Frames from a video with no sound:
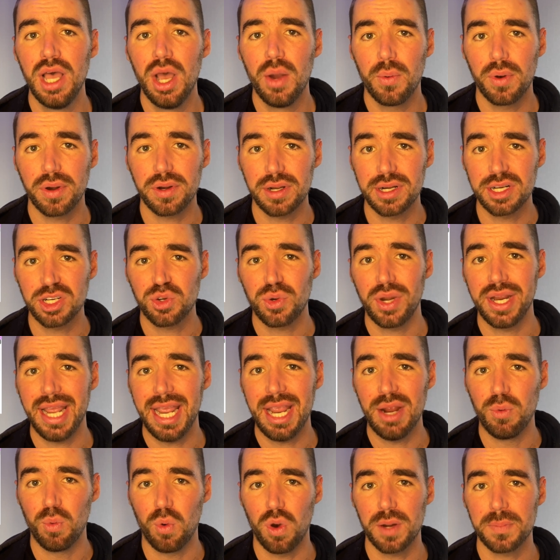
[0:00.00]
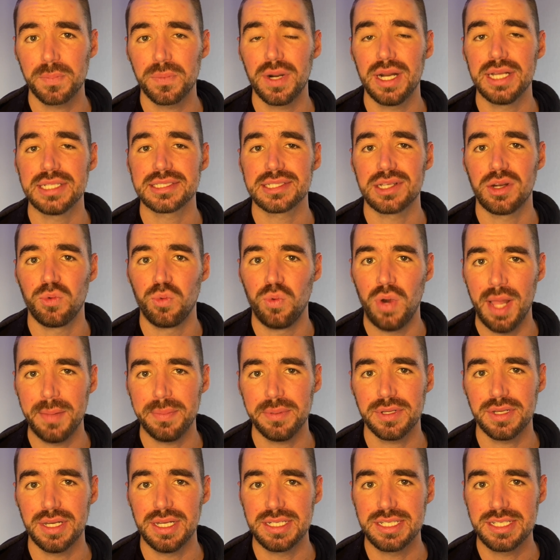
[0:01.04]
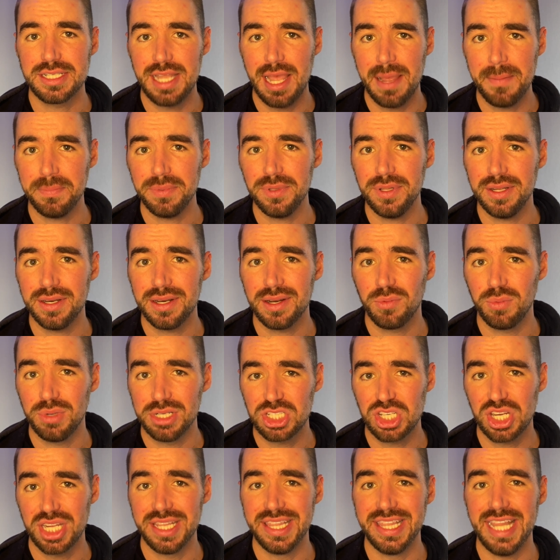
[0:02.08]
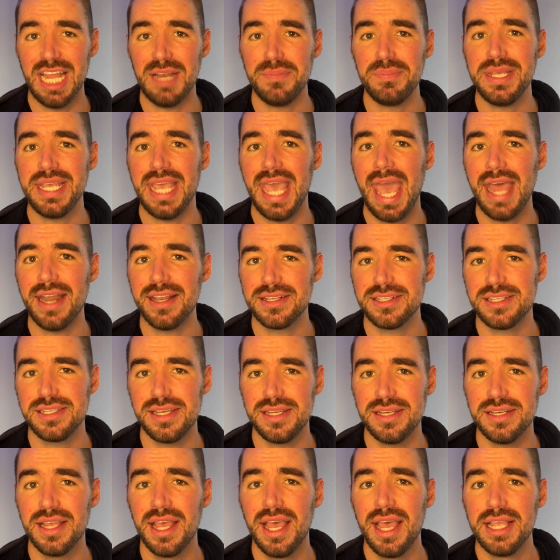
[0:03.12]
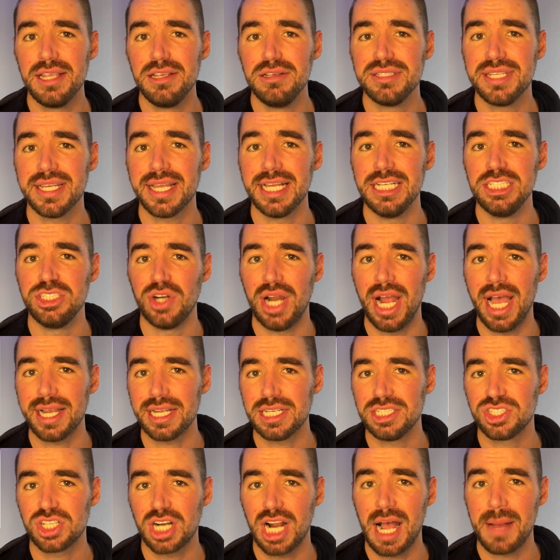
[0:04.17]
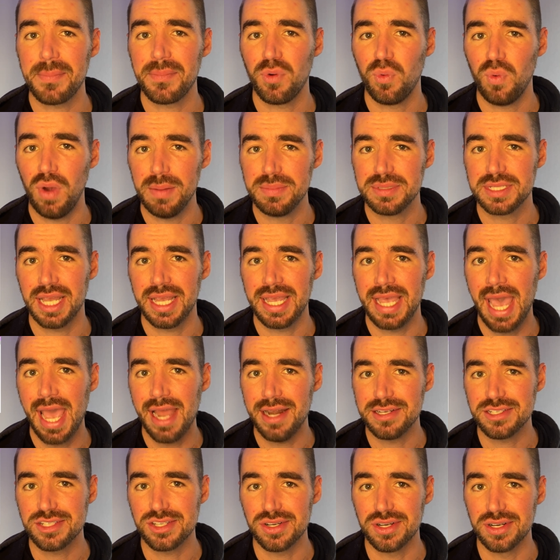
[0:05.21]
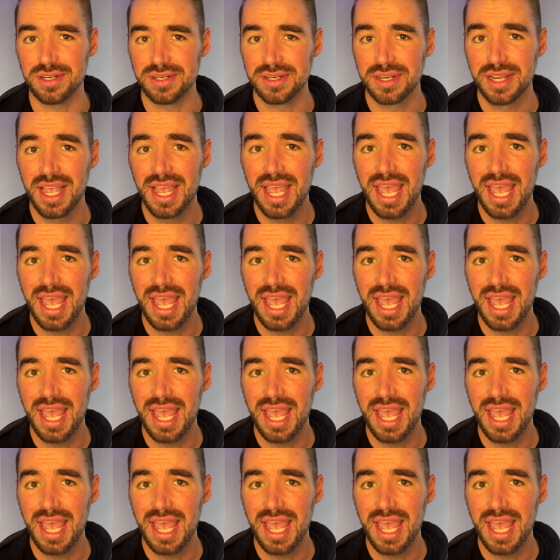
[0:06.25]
We're gonna create a WordPress replica template, which can then be edited using a drag and drop website editor.